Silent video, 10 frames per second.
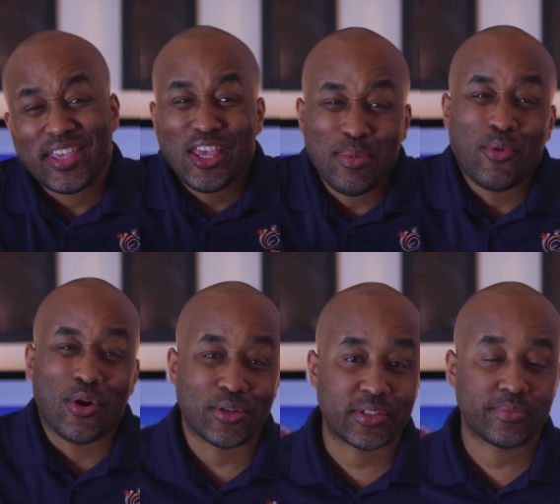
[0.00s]
could be
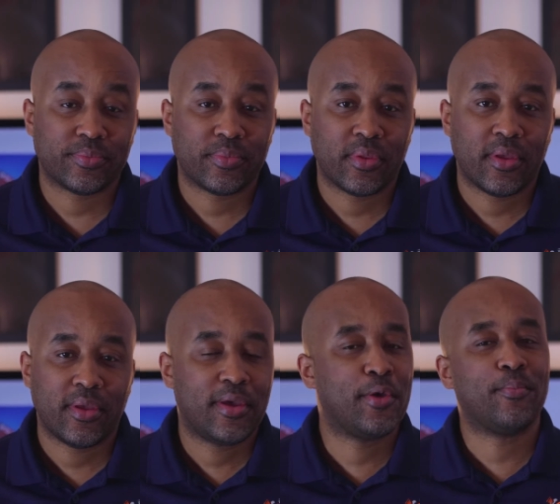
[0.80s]
worse.
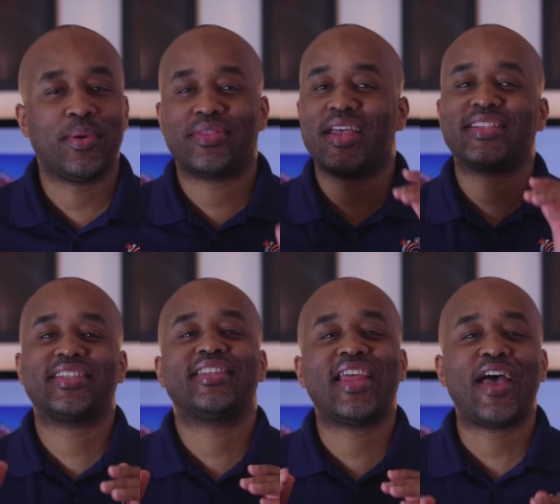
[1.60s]
But that's
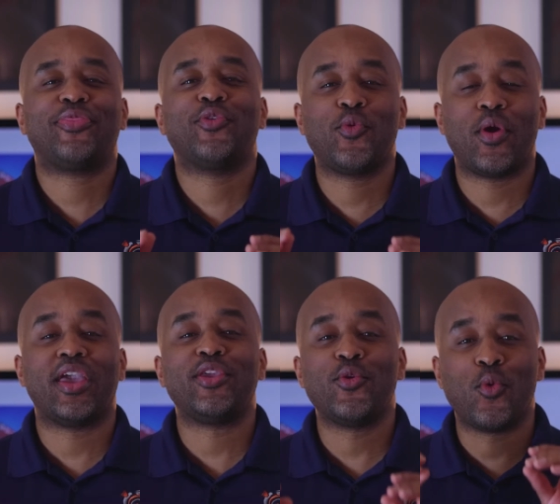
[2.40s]
not the way
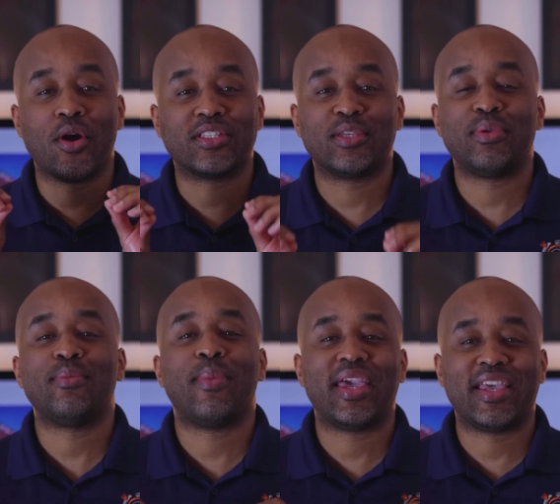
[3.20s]
you want to be
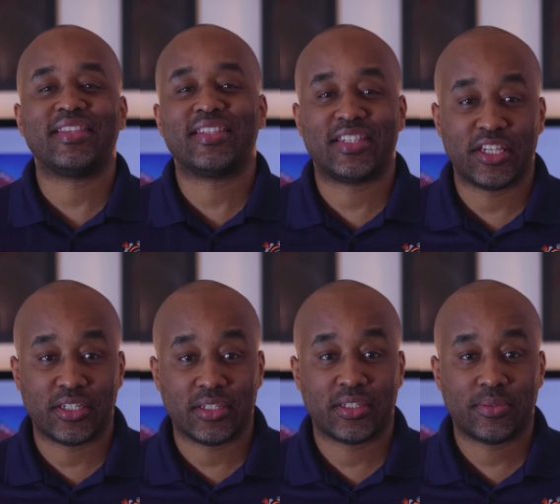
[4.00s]
making
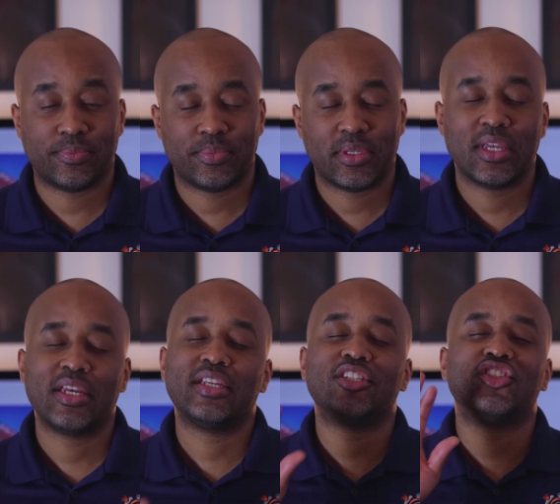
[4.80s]
decisions.
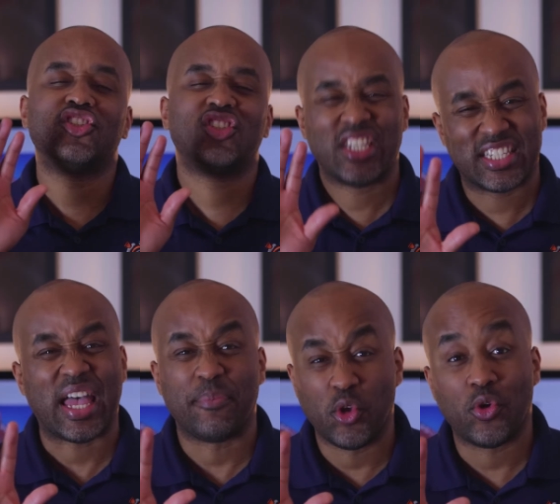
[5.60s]
Just
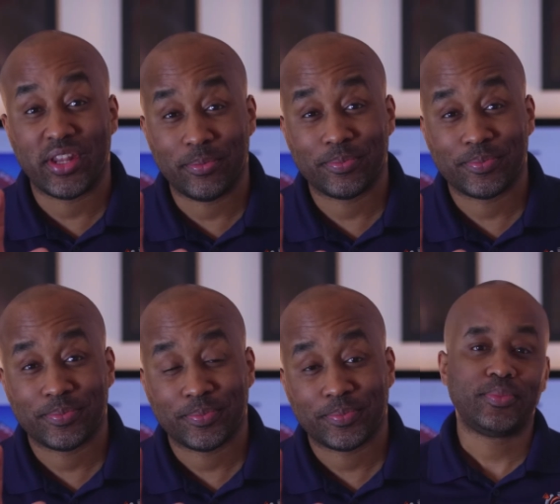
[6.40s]
stop doing it.
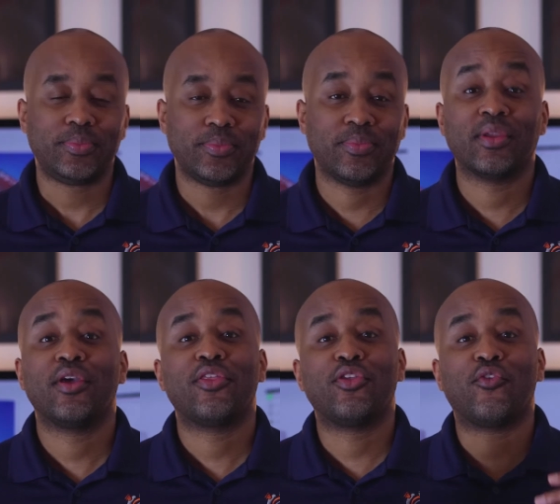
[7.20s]

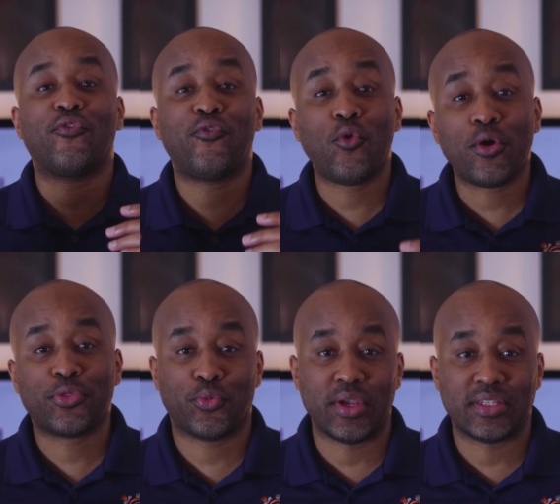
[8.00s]
The
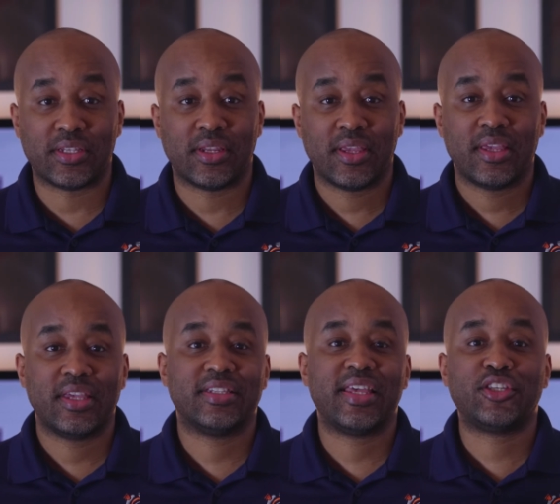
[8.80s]
fourth reason
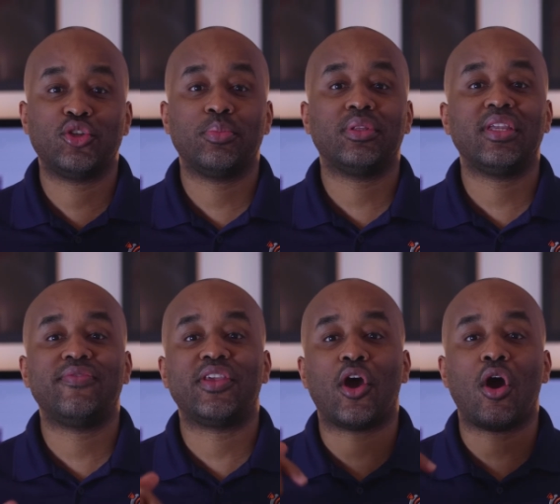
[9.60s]
is that you believe
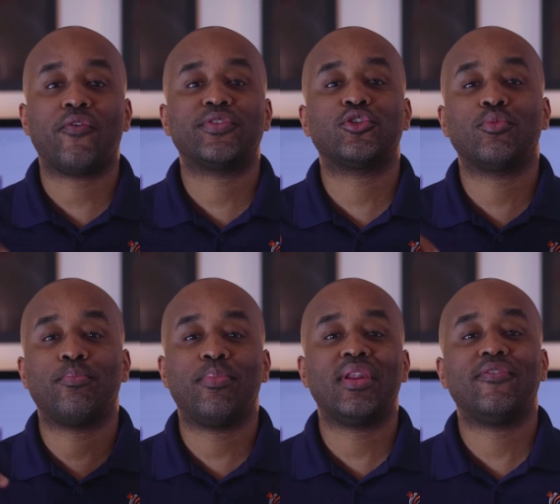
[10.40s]
the officer
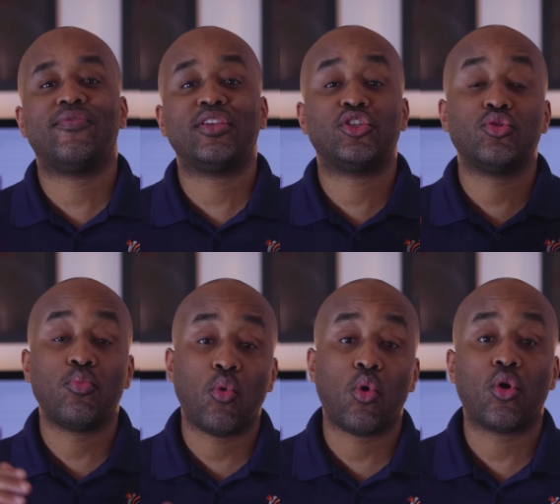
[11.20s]
benefits you
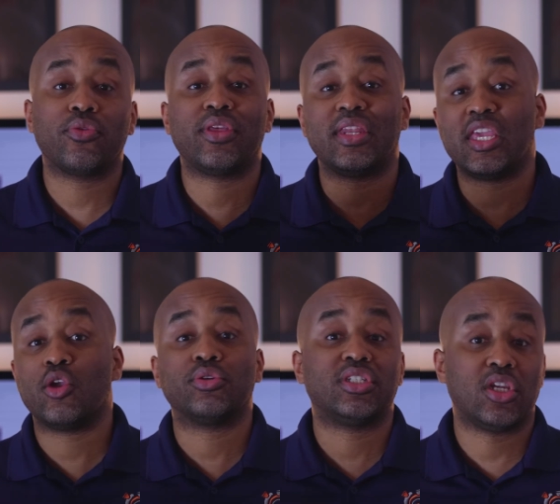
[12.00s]
more than he
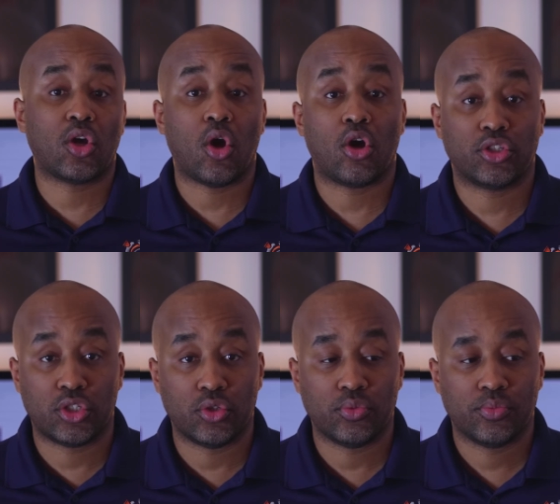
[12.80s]
or she
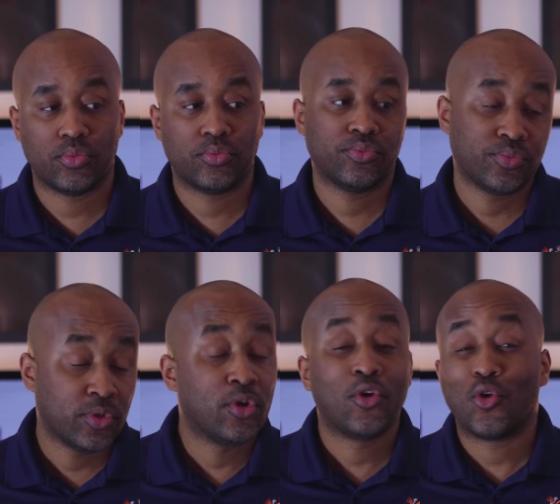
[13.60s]
cost you,
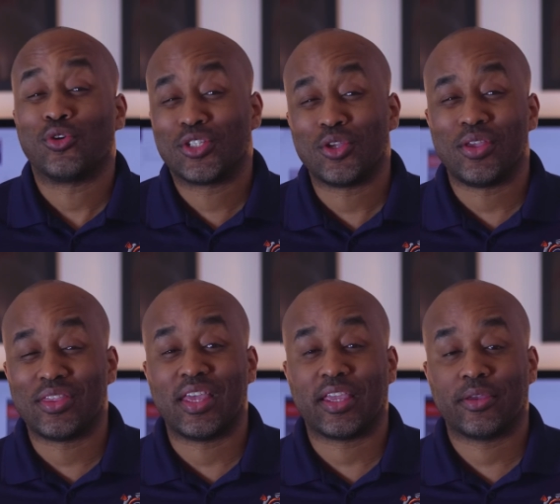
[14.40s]
or so you
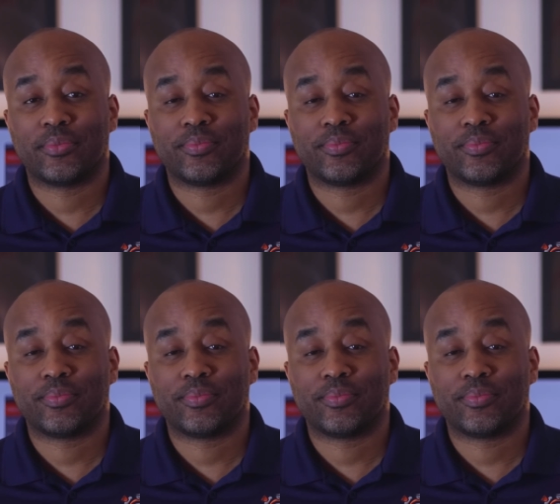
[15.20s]
think.